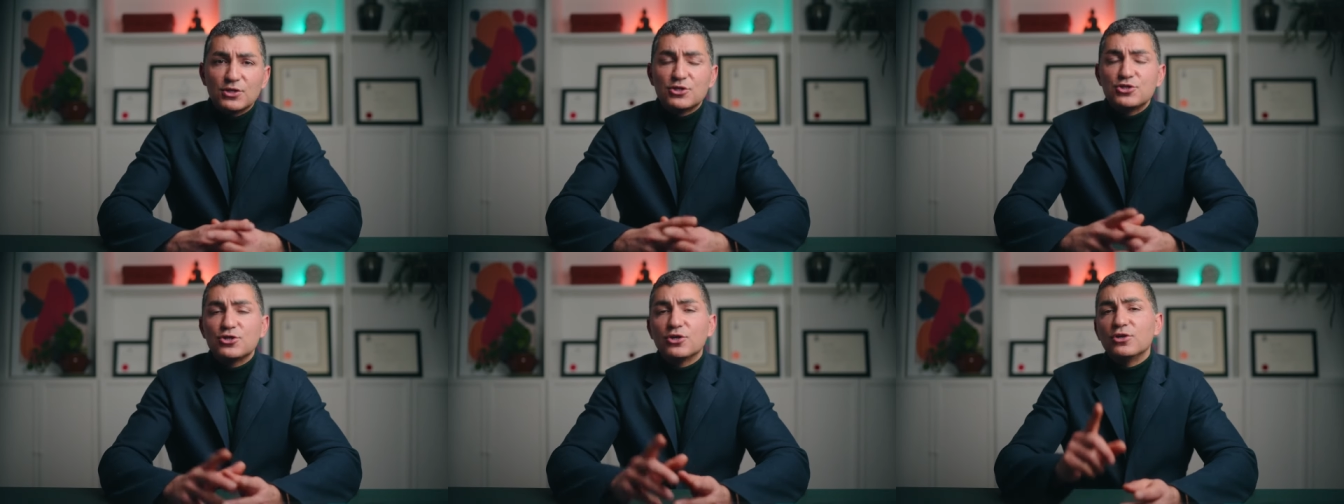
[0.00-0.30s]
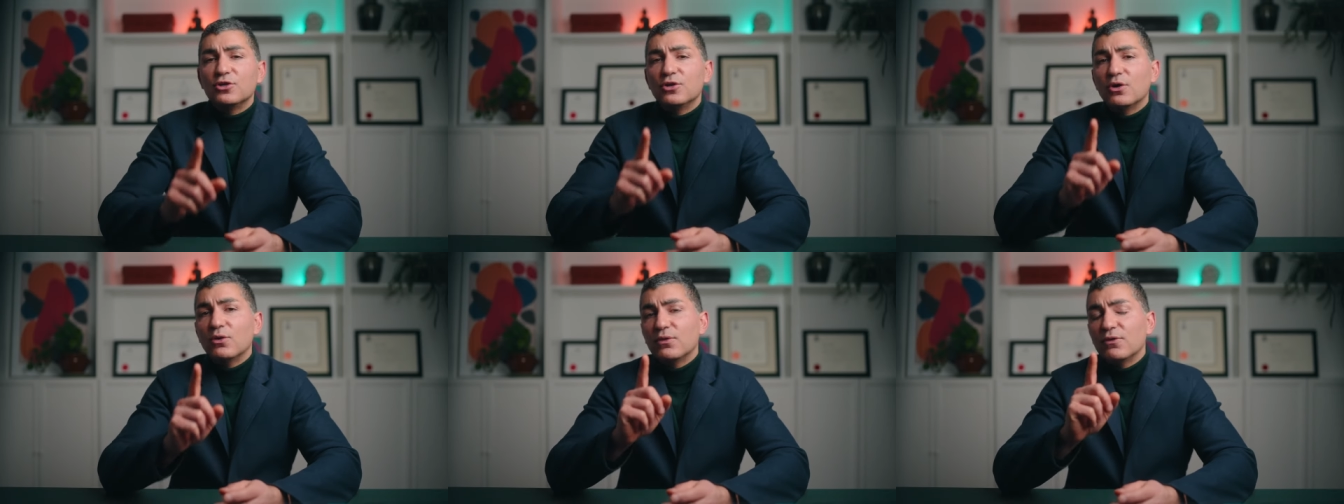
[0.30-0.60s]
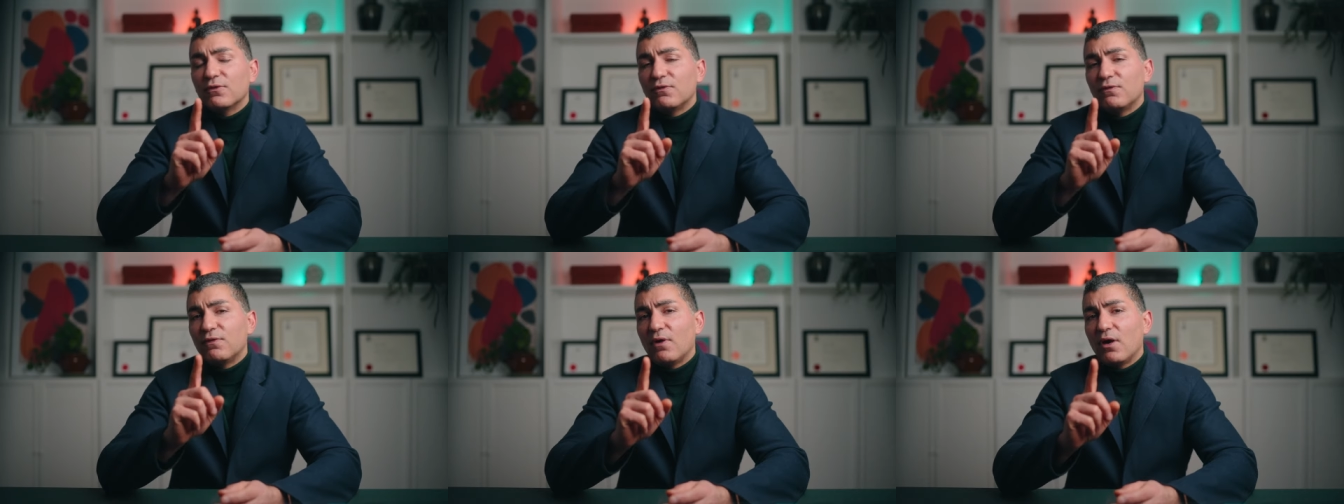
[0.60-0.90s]
should know
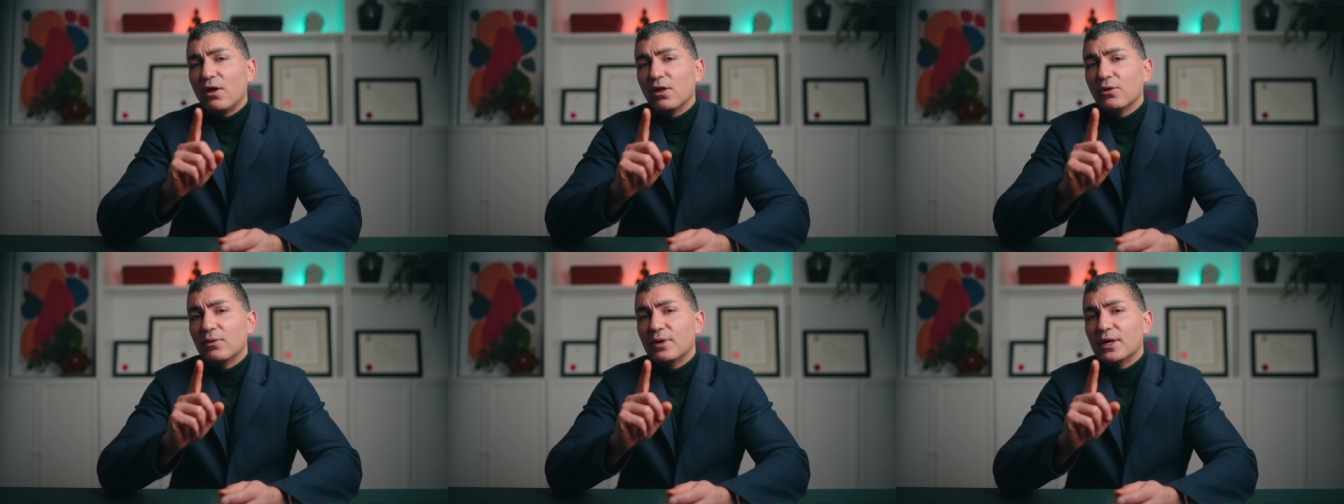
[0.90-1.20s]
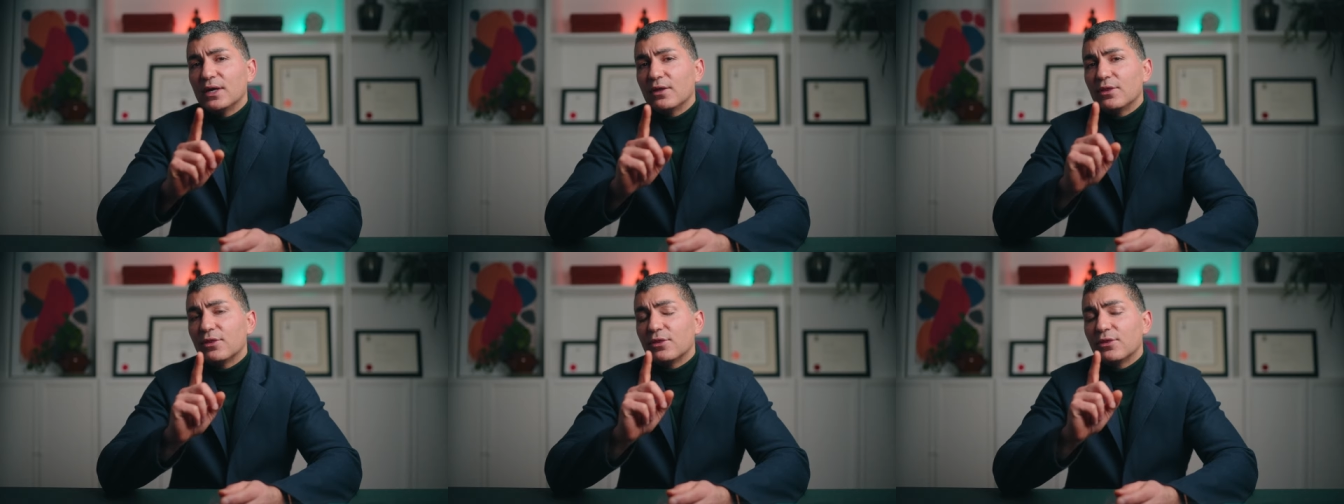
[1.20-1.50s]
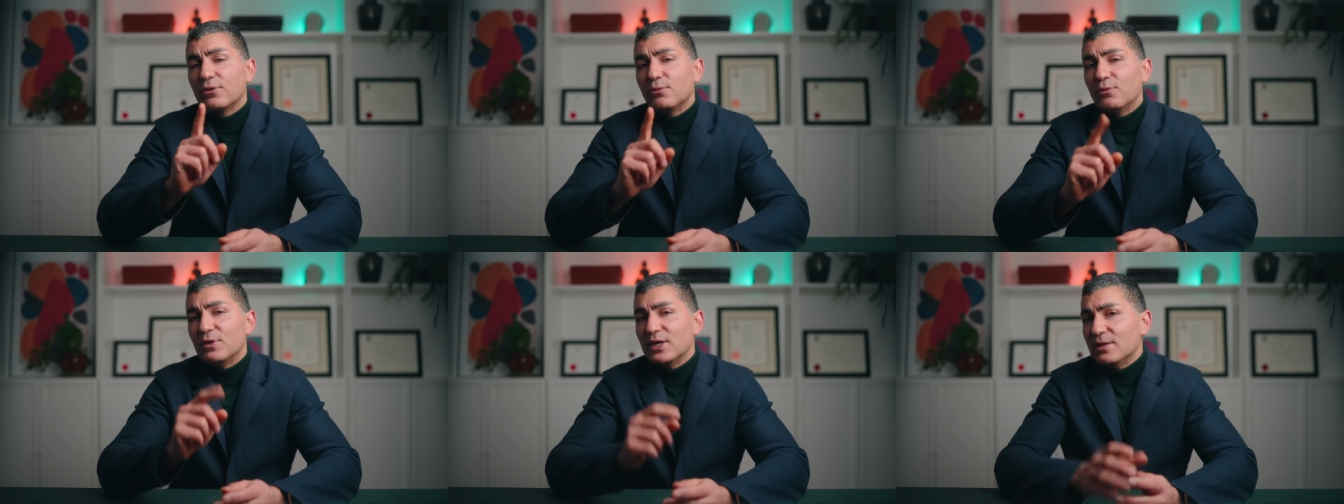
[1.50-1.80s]
the following
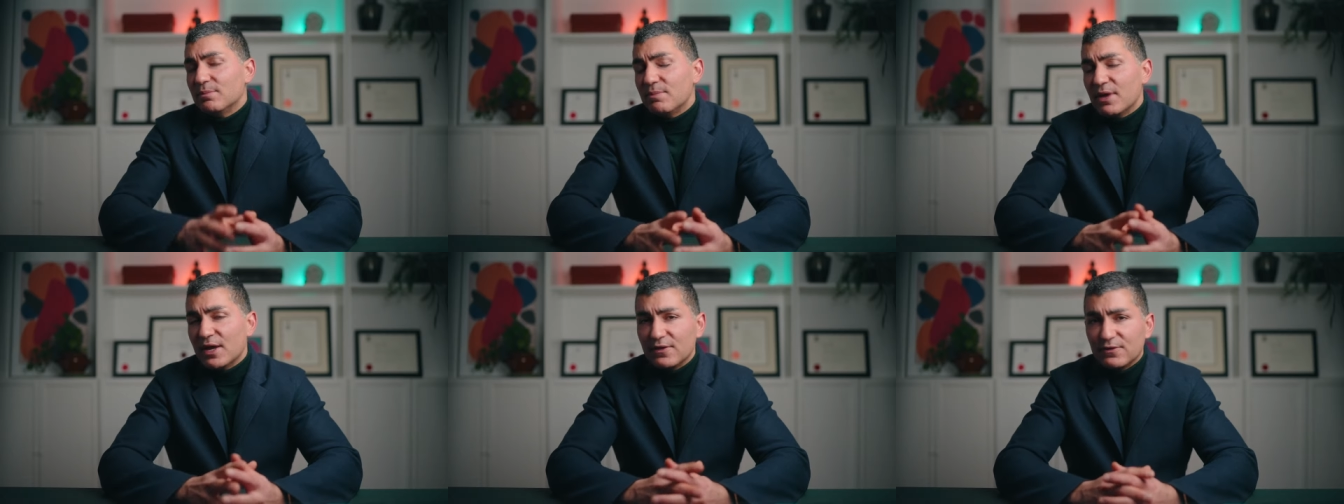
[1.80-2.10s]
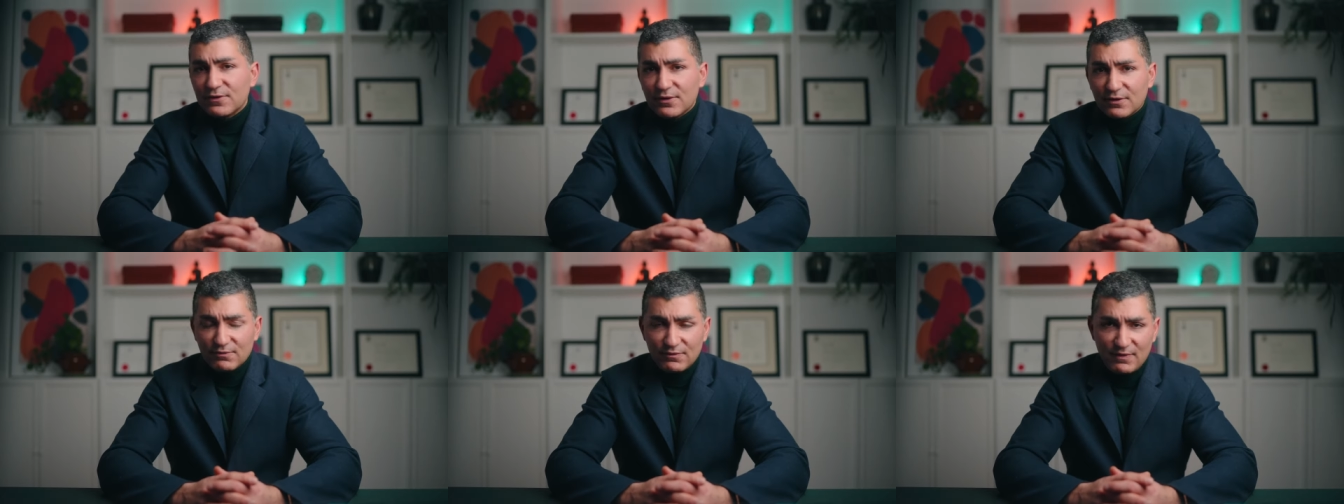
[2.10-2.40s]
three basic